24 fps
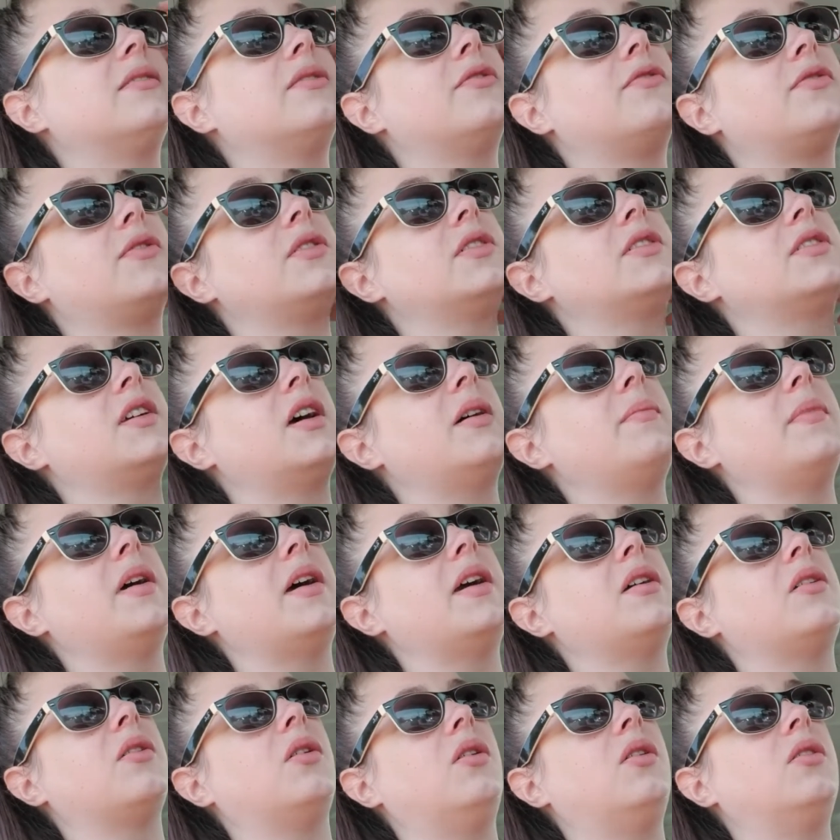the first time
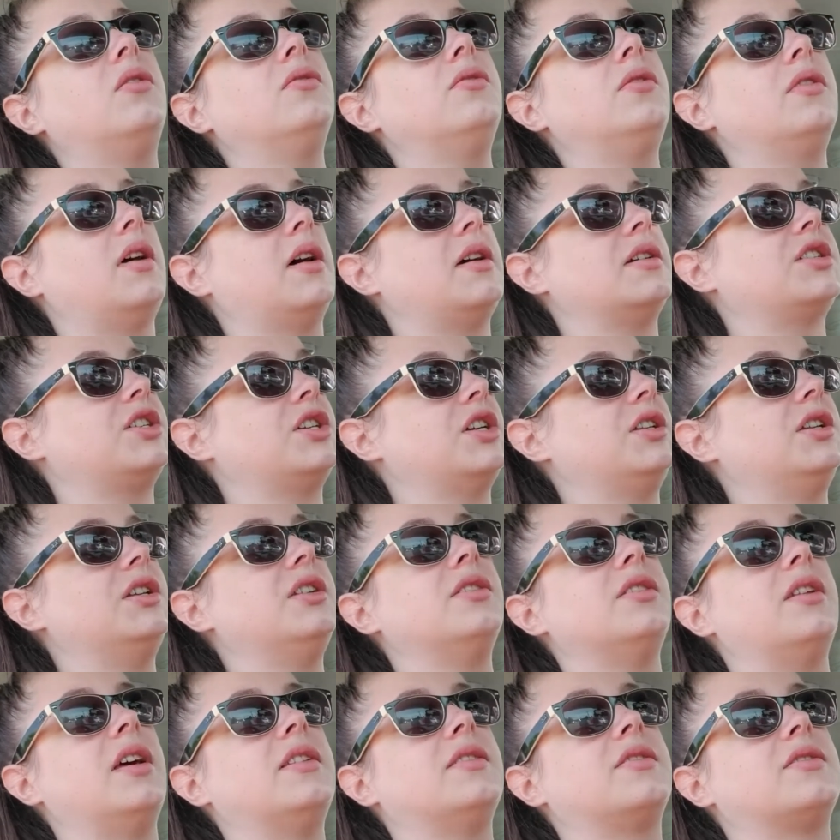I called, she
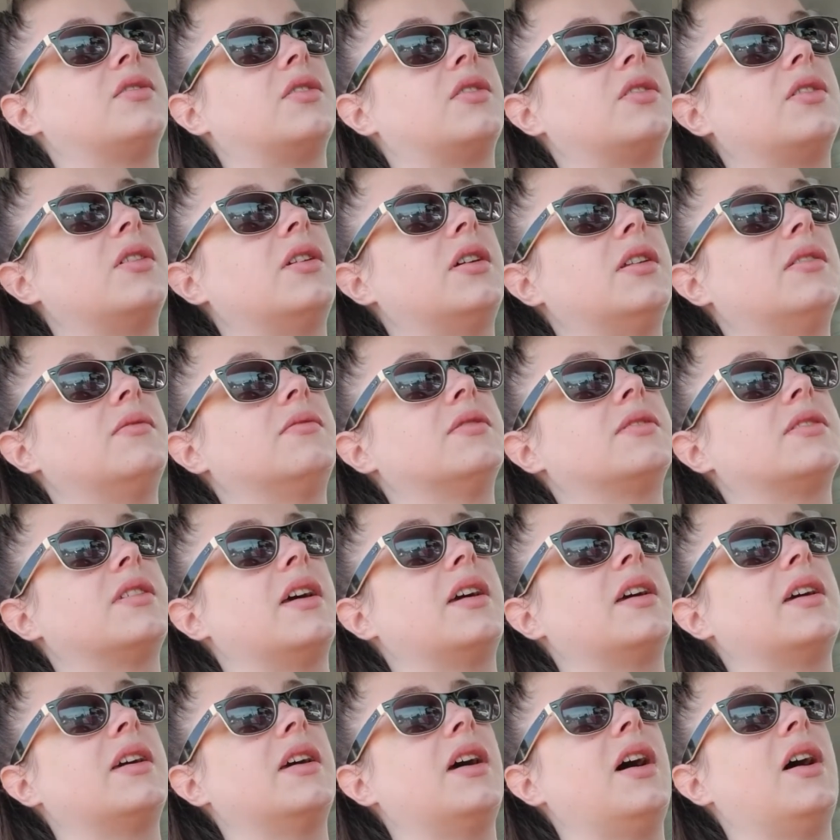didn't answer and I was
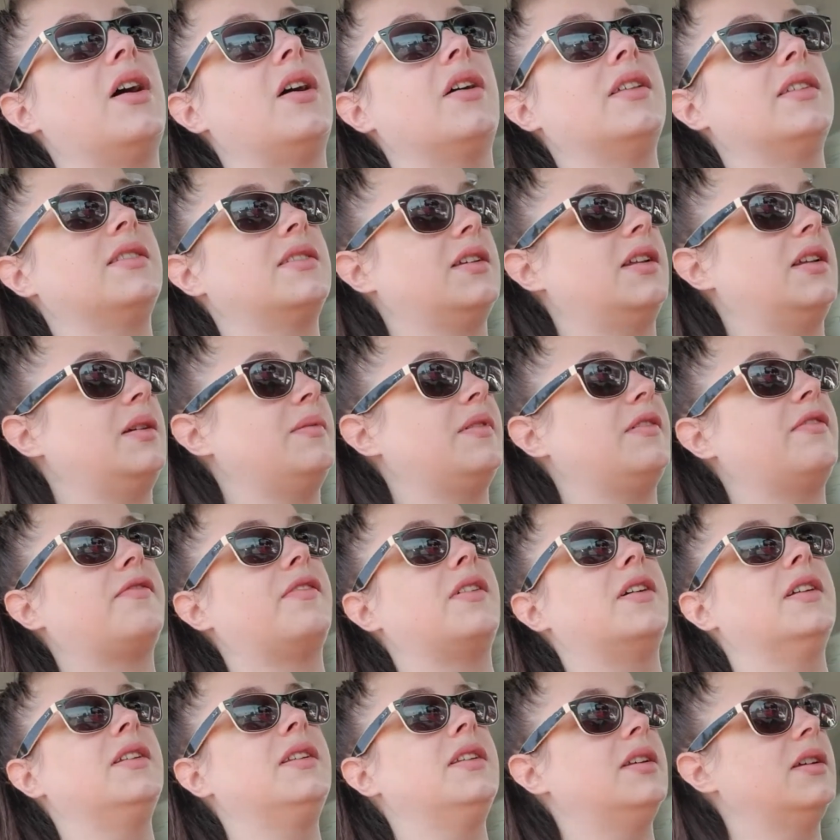like, oh, that's gonna be
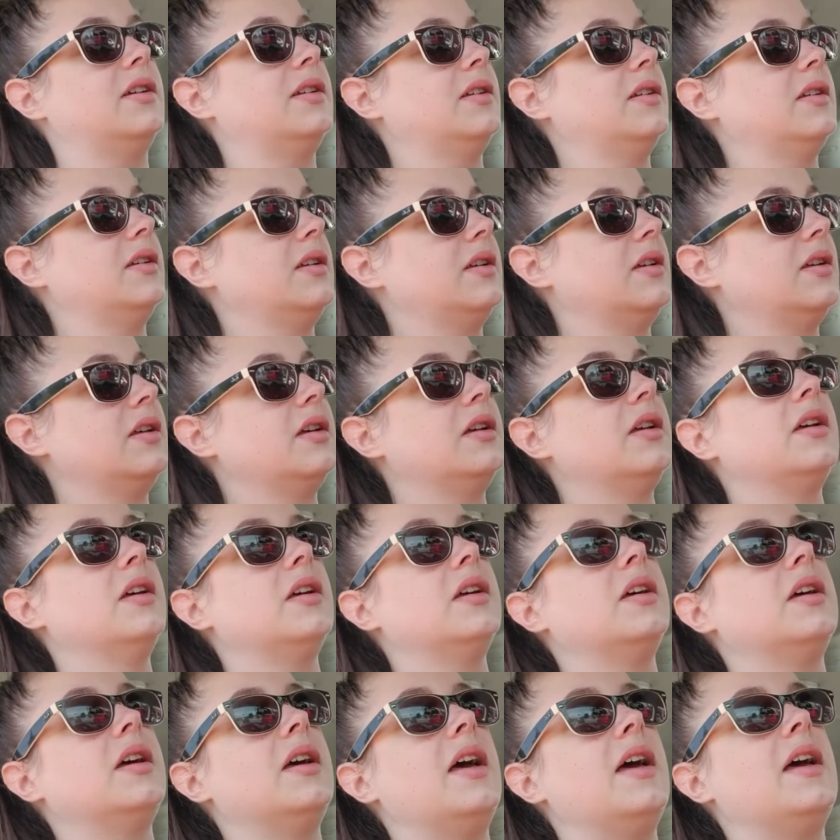fun.
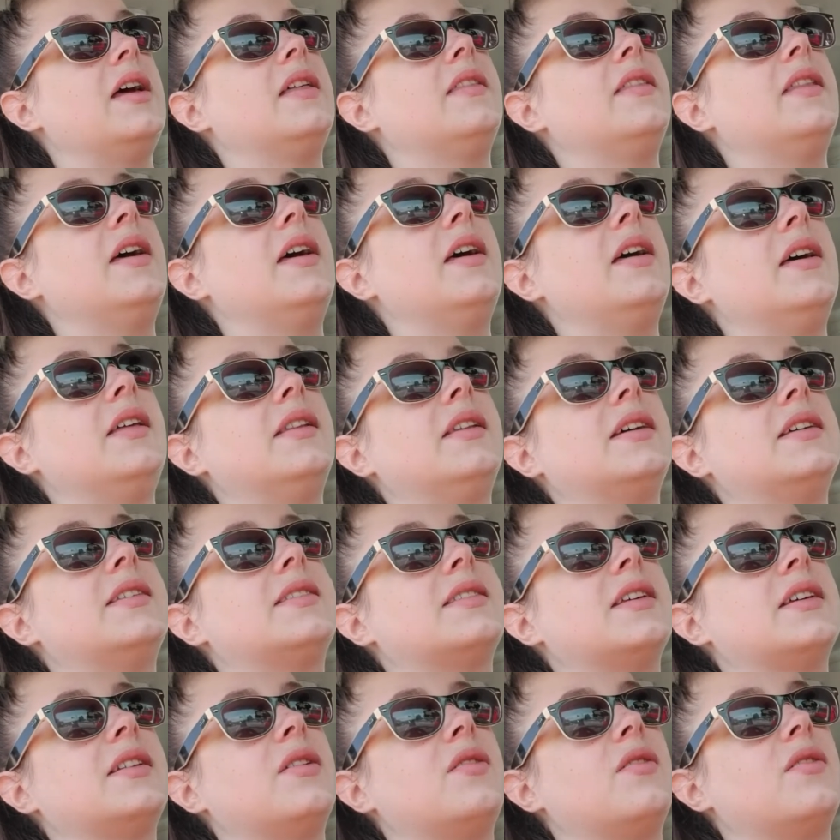And then I
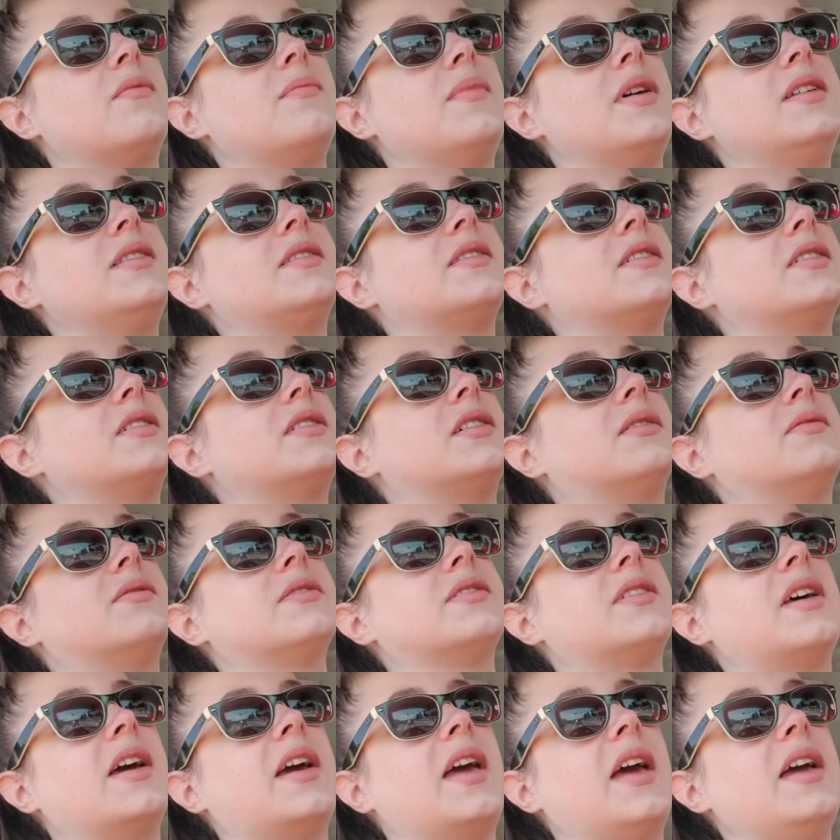sent her a message. I was
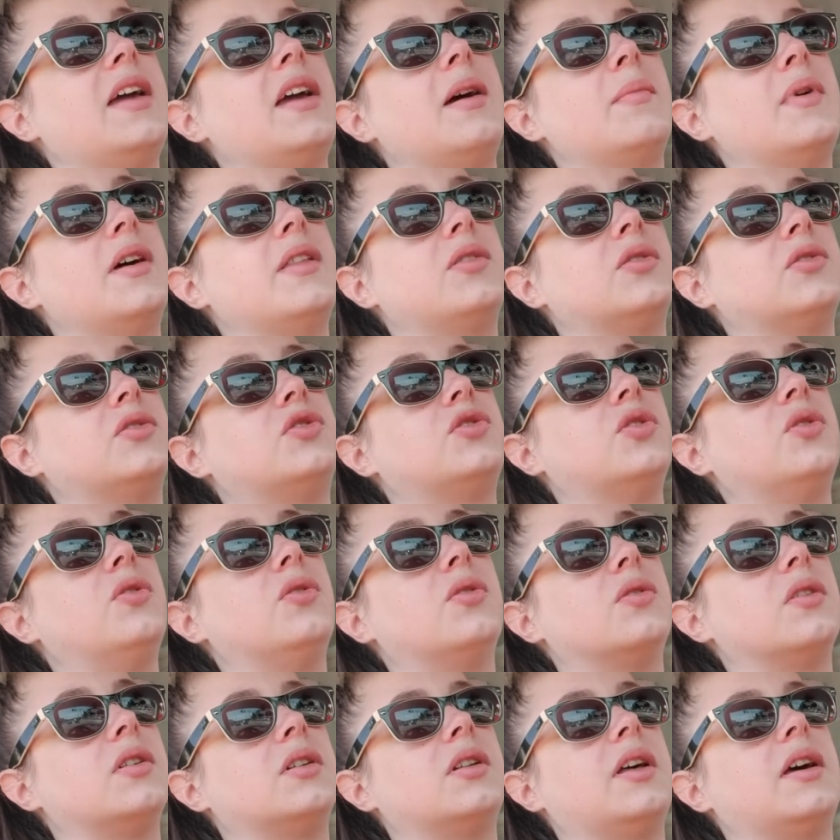like, hey, I'm at the
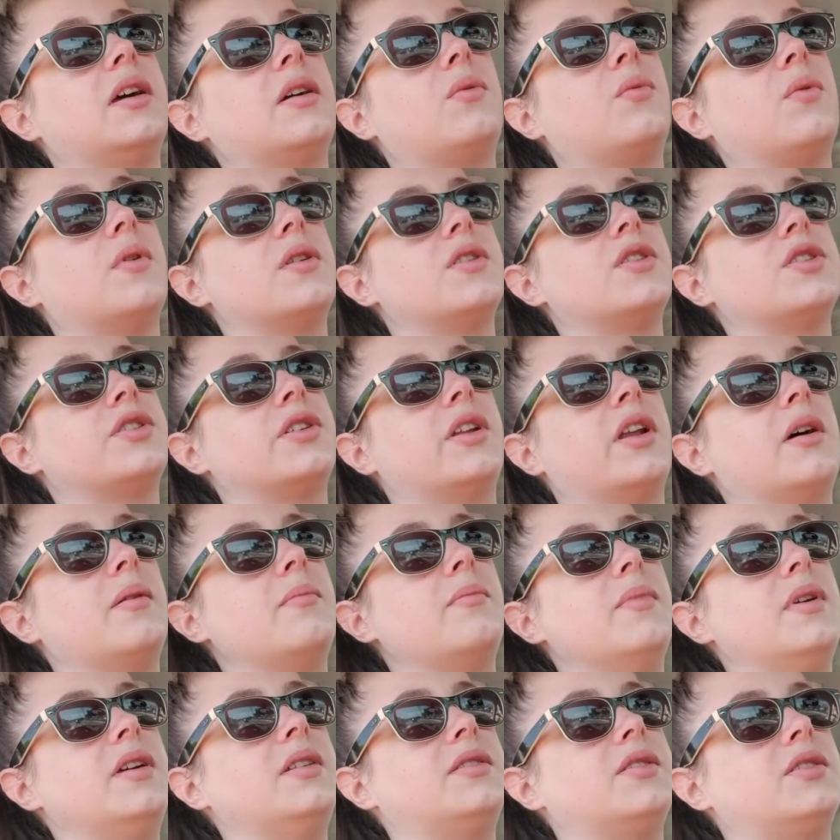door, like, where should I
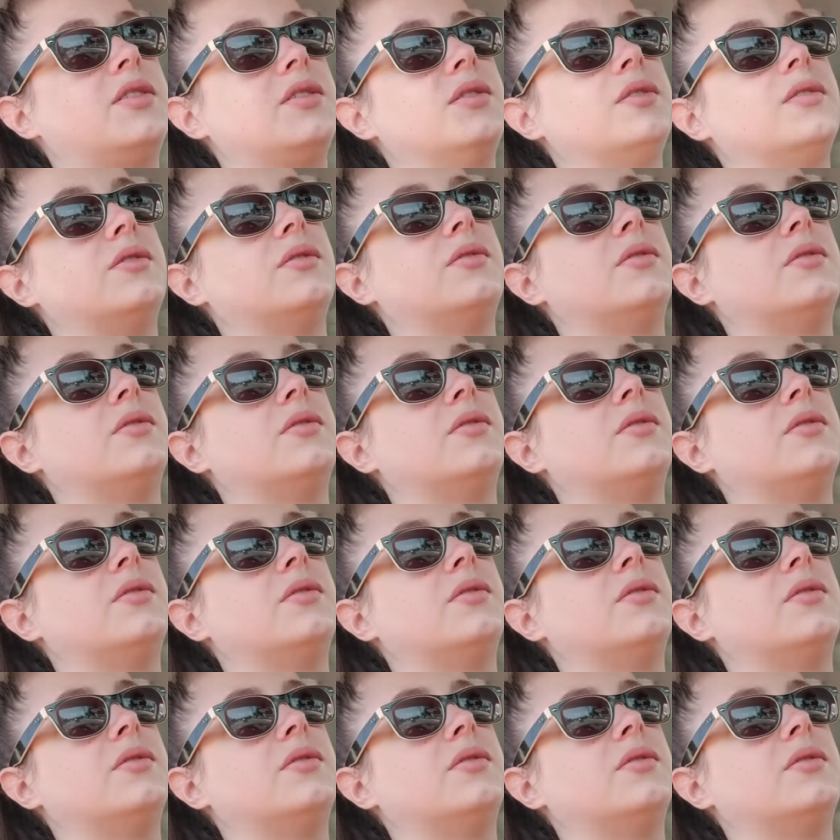meet you?